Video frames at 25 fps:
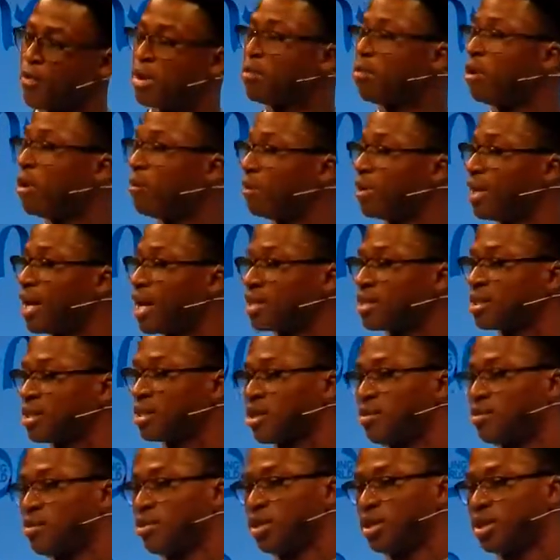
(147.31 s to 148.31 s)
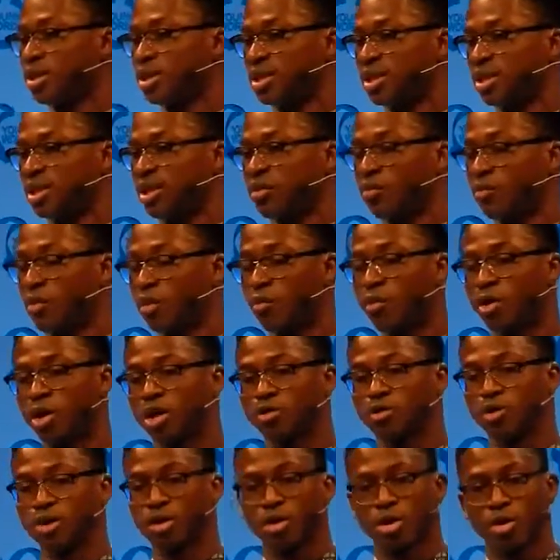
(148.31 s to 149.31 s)
We mobilized the community. We
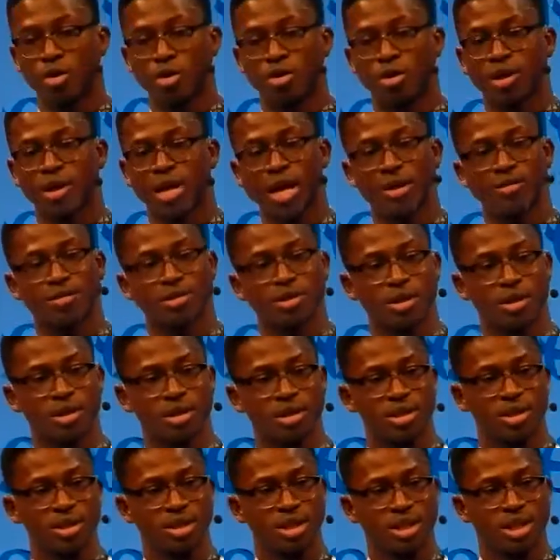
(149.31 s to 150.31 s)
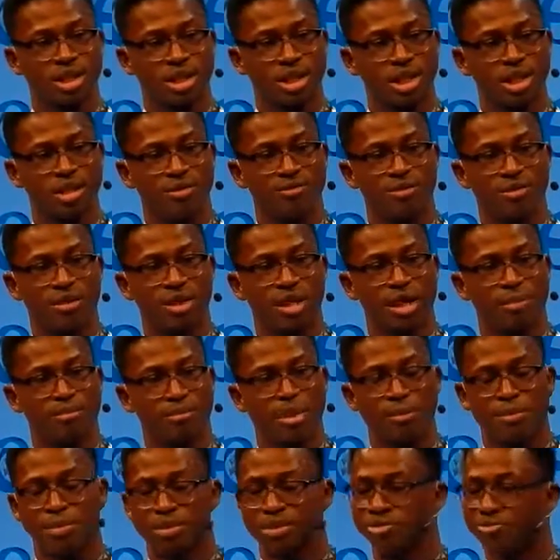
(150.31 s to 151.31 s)
worked with local councillors, chiefs,
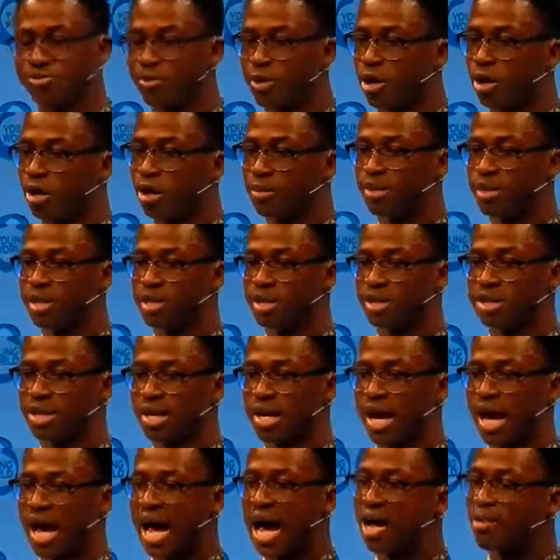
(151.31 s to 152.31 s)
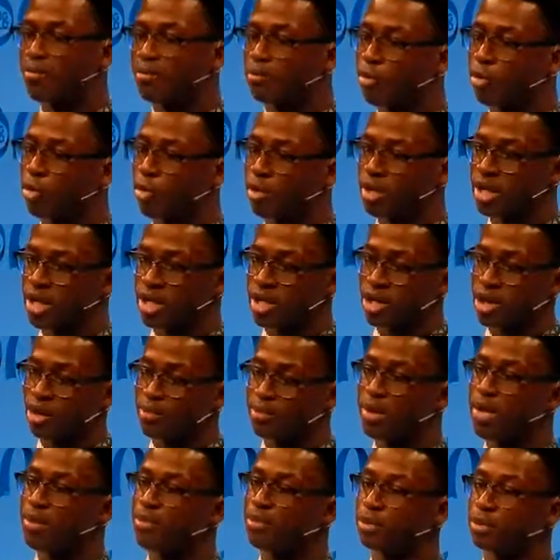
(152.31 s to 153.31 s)
members of parliament, and brought
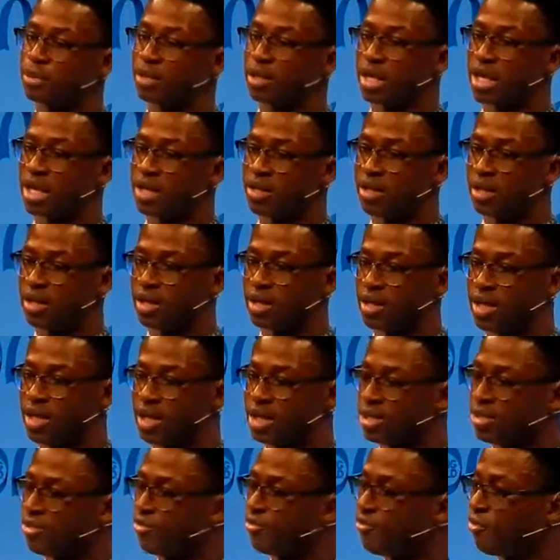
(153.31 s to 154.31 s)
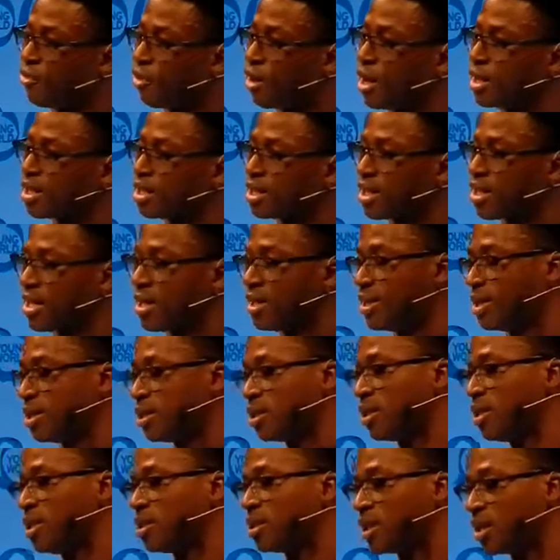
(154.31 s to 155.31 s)
young people together to fight a
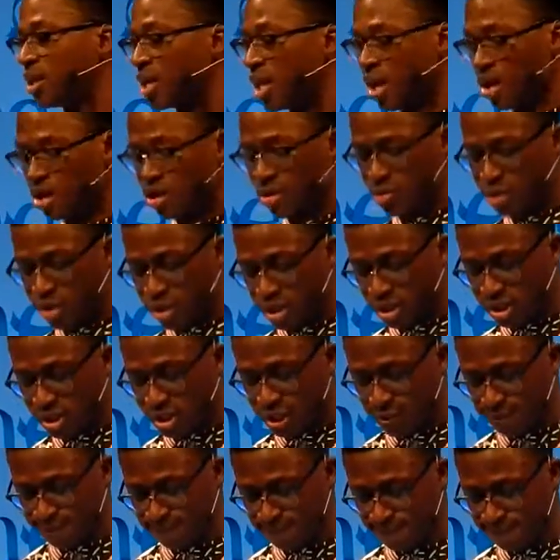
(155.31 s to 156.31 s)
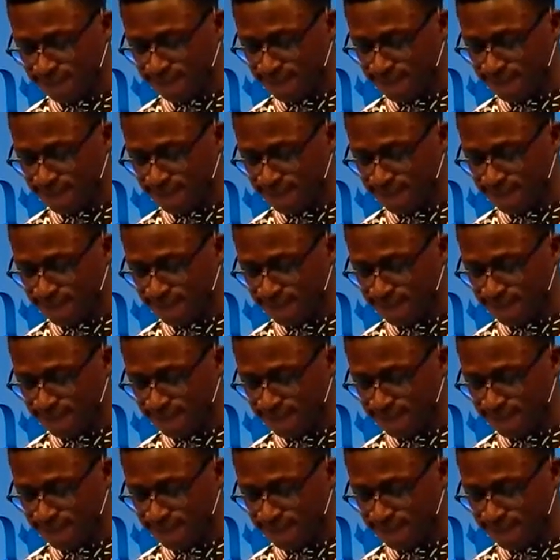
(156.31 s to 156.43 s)
disease in our community.